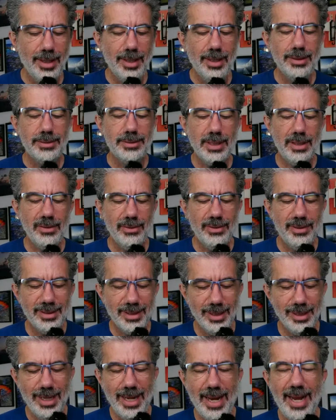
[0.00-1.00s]
So
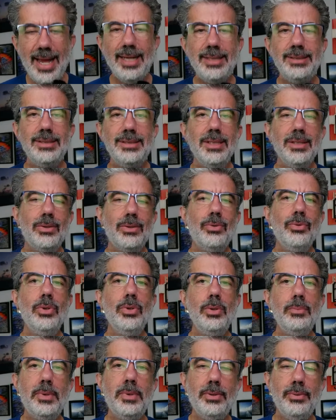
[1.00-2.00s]
the last
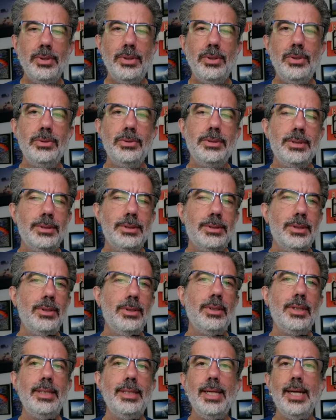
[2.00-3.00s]
group cruise, and
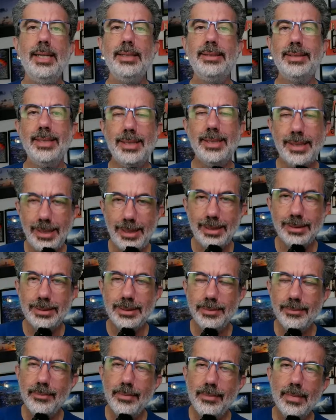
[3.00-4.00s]
certainly not the least,